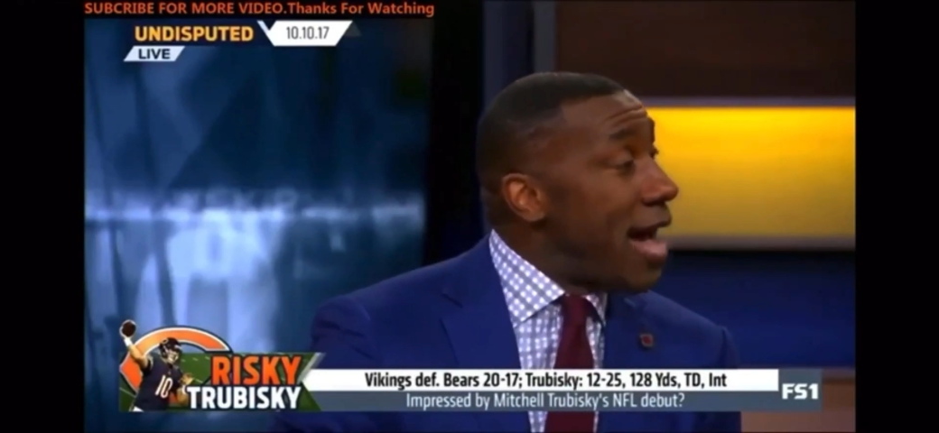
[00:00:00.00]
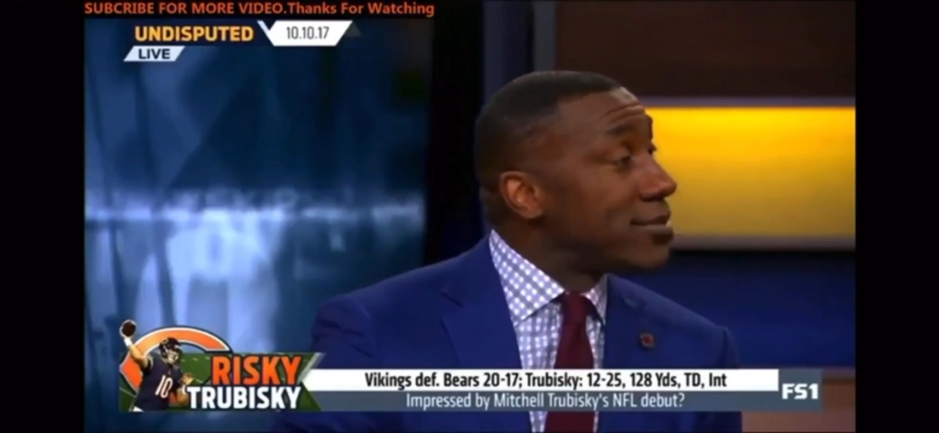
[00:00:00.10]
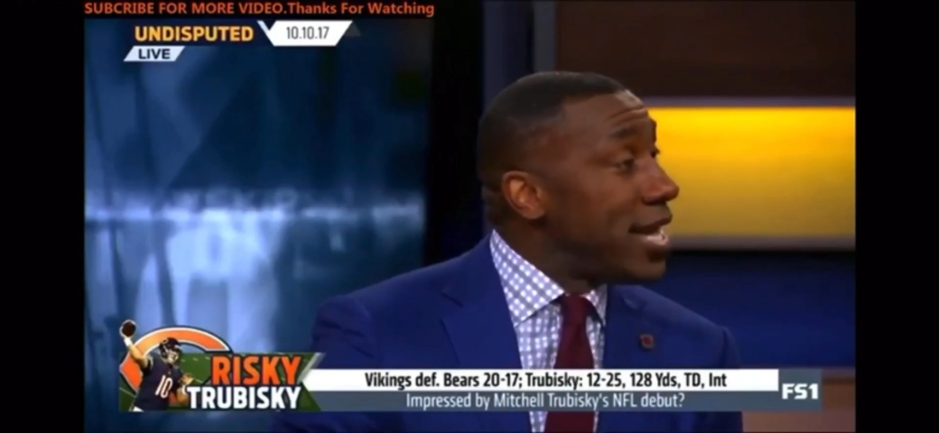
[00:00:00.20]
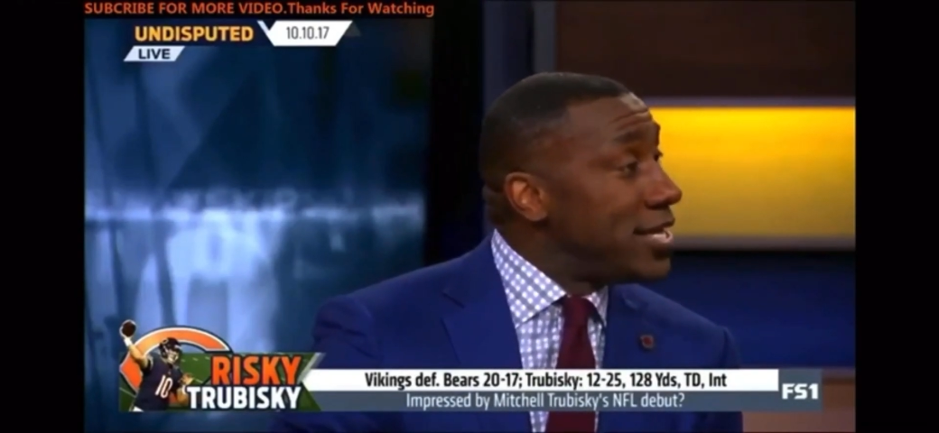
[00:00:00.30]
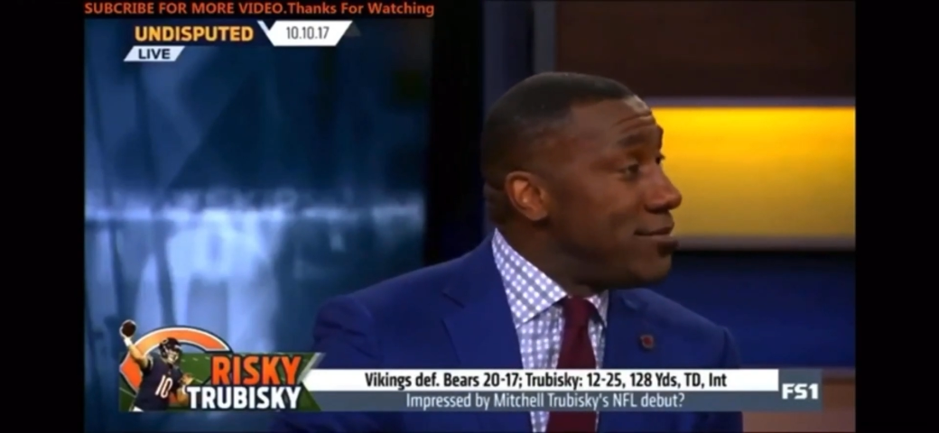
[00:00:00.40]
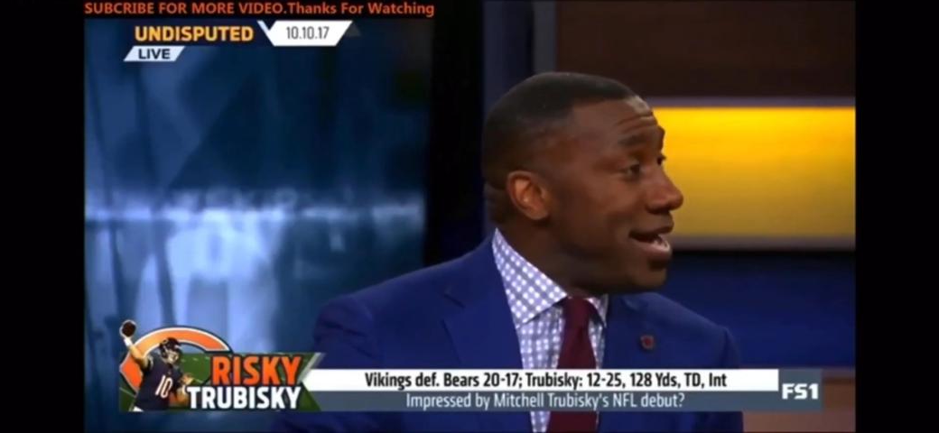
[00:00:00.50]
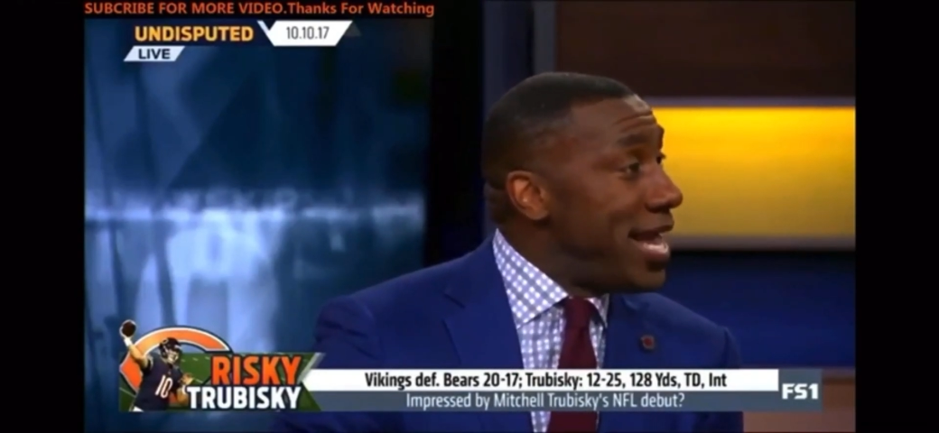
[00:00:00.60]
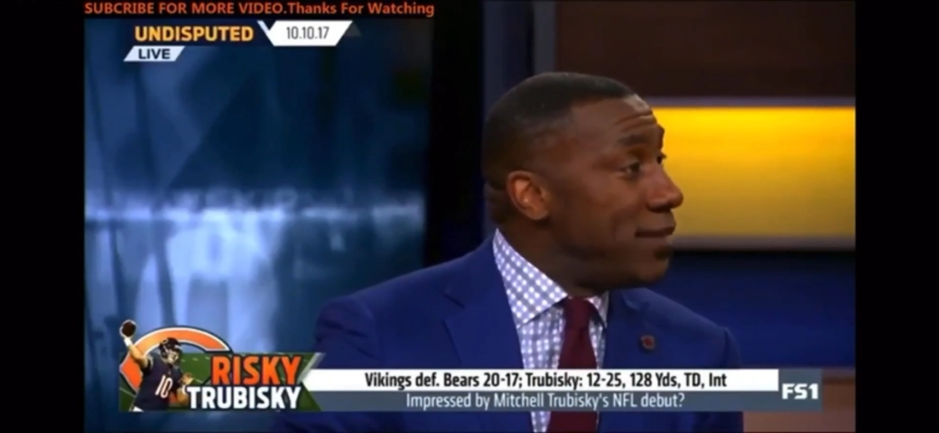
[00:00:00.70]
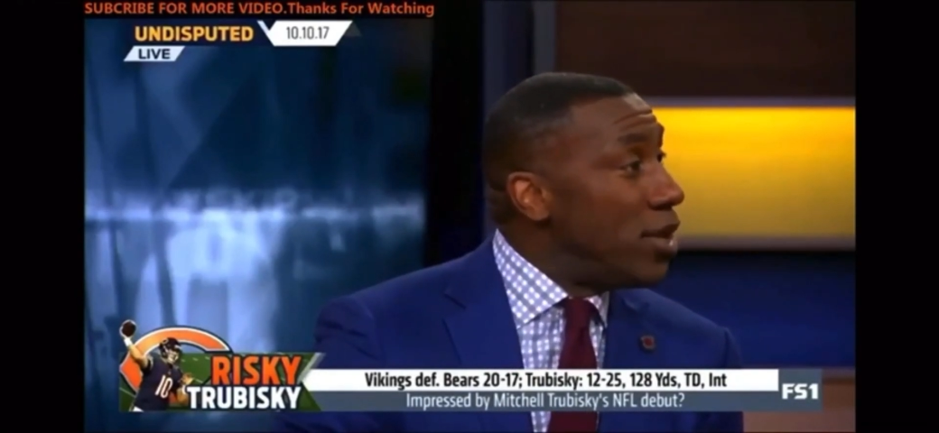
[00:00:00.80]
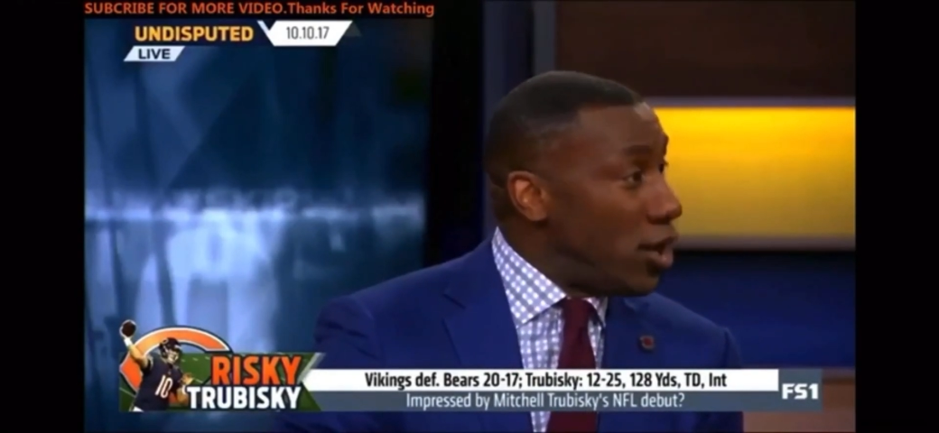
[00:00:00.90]
I'm changing
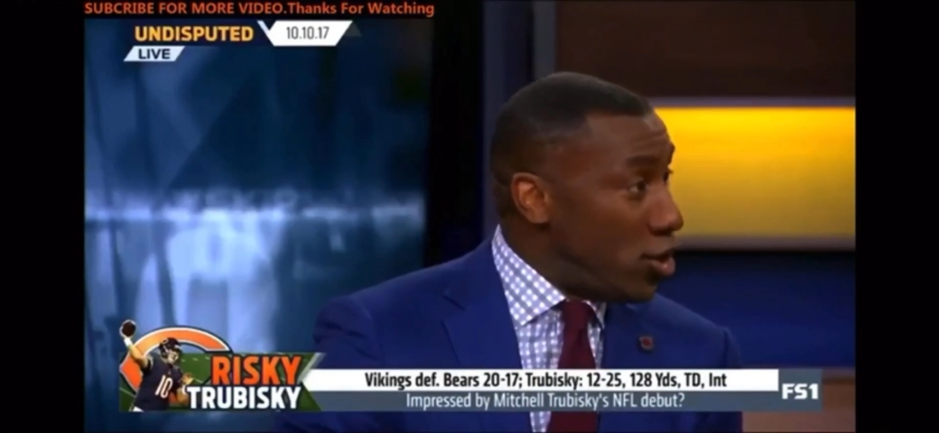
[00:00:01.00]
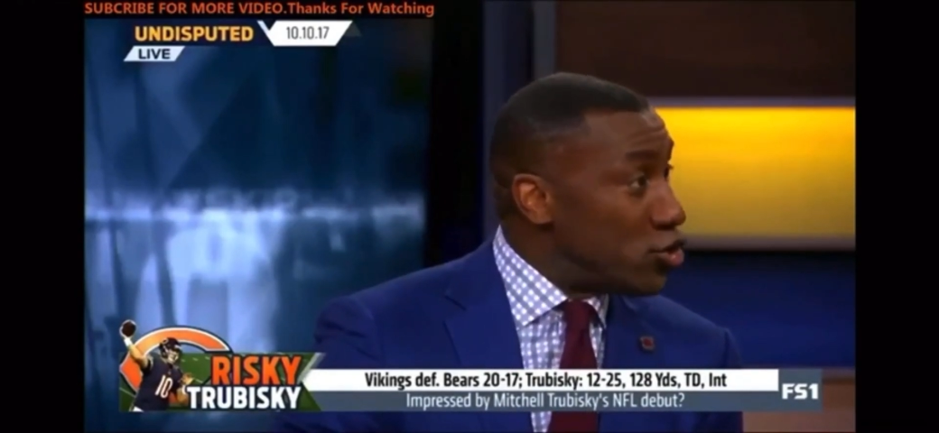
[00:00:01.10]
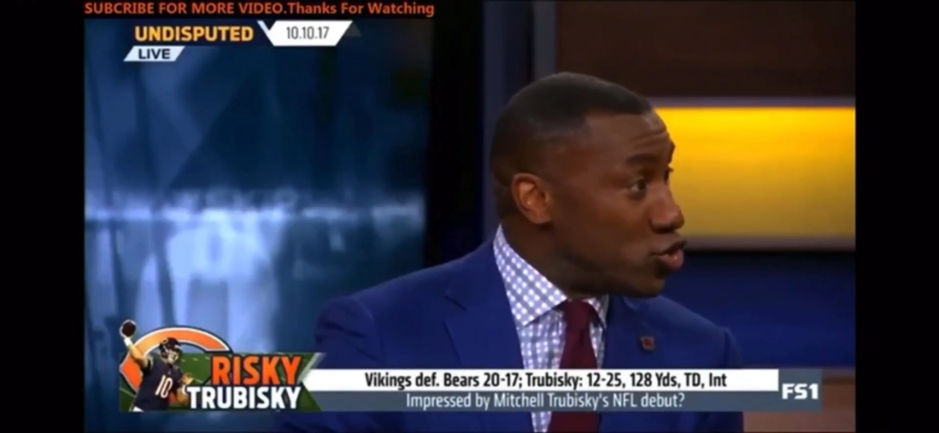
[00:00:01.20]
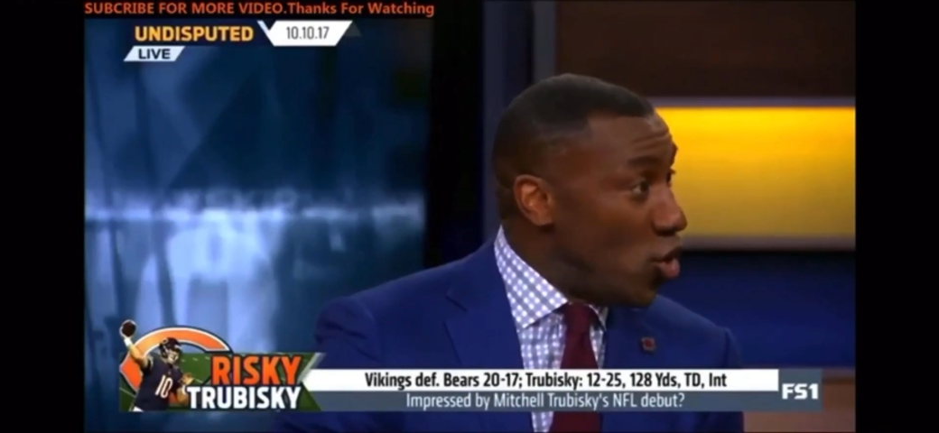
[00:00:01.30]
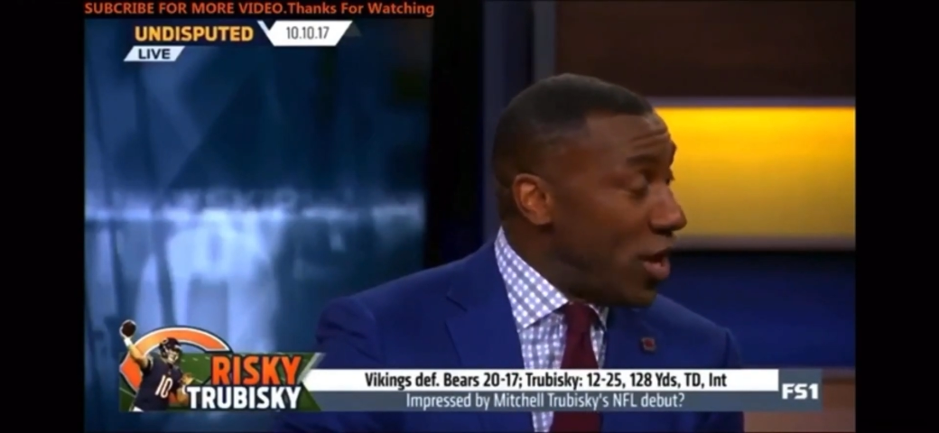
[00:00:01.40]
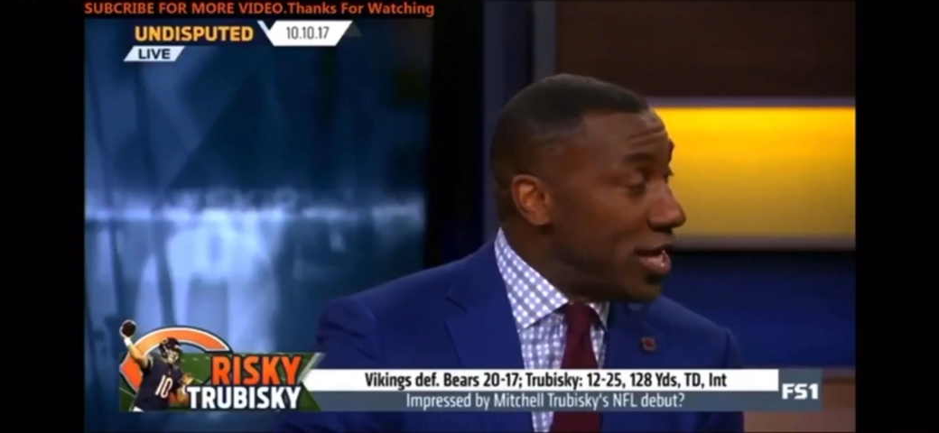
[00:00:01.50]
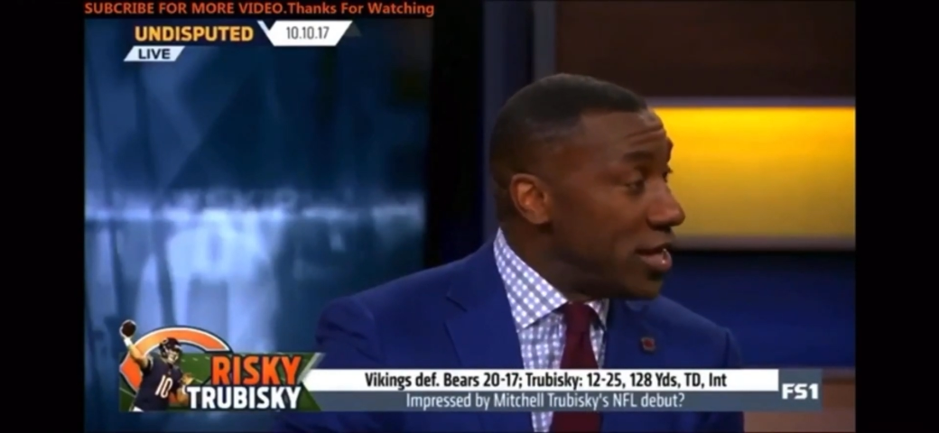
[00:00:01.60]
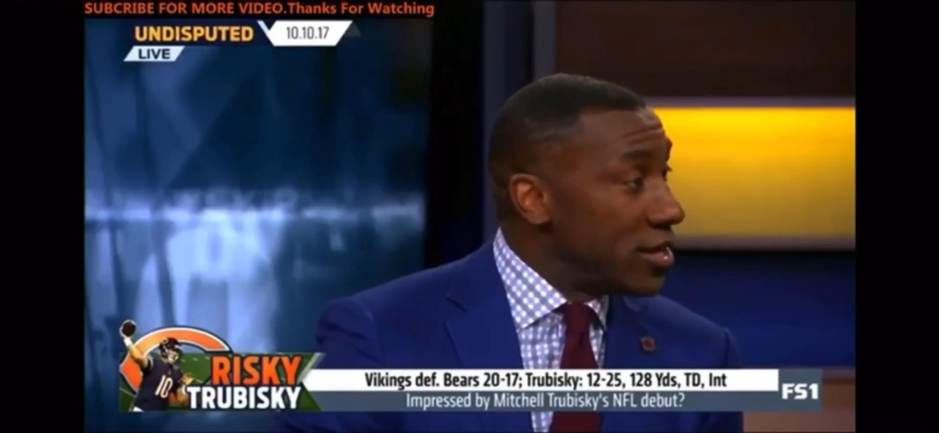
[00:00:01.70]
my name to hers, Joy.